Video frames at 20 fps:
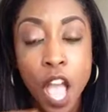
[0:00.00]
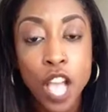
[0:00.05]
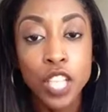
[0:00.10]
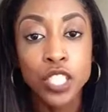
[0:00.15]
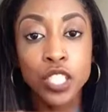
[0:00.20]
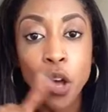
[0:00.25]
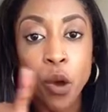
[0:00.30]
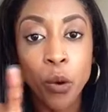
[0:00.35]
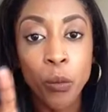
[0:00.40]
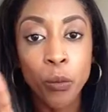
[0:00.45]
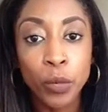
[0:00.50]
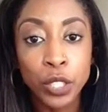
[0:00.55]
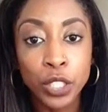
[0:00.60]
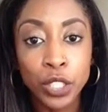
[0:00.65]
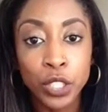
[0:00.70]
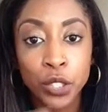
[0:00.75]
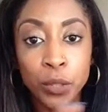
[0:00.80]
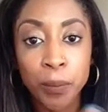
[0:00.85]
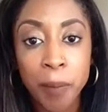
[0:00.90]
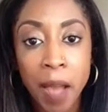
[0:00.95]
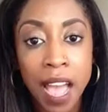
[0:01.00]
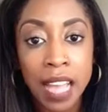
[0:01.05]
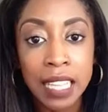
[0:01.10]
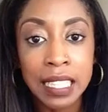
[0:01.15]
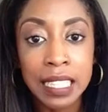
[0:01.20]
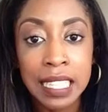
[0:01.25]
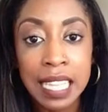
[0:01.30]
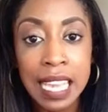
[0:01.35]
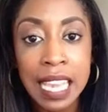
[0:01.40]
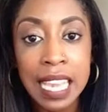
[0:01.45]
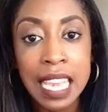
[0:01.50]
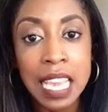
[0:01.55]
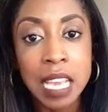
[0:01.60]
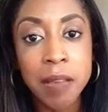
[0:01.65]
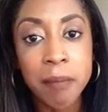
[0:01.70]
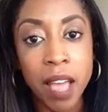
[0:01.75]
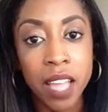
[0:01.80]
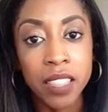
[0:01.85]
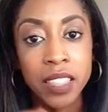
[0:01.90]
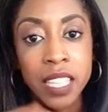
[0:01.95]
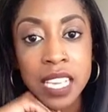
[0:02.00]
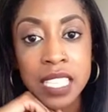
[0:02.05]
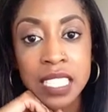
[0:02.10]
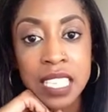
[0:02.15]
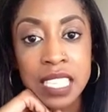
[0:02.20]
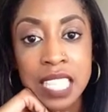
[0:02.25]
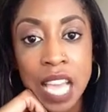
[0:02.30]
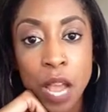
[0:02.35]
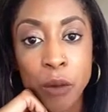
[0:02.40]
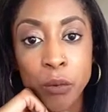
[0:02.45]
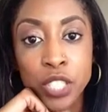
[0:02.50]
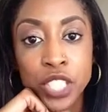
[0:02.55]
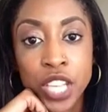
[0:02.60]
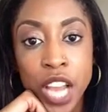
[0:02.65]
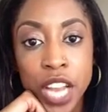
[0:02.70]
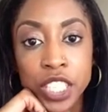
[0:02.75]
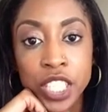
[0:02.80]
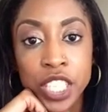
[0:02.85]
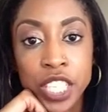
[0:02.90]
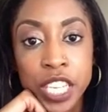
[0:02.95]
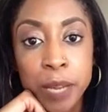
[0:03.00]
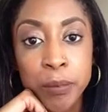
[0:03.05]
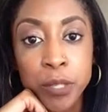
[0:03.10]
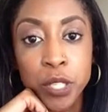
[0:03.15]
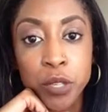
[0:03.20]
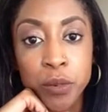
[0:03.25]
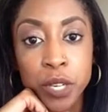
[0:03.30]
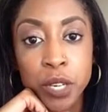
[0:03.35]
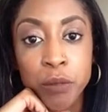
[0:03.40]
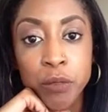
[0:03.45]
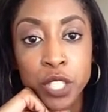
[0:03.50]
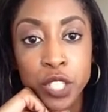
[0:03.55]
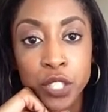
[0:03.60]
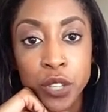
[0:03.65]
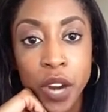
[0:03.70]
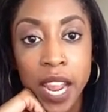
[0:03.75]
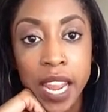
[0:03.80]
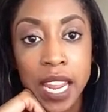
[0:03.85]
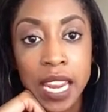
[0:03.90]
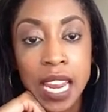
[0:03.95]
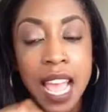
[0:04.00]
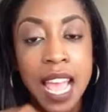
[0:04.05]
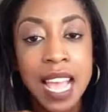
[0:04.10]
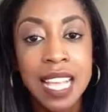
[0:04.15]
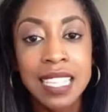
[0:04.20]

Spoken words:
So by thinking about this as that rejection keeps you in a restraint,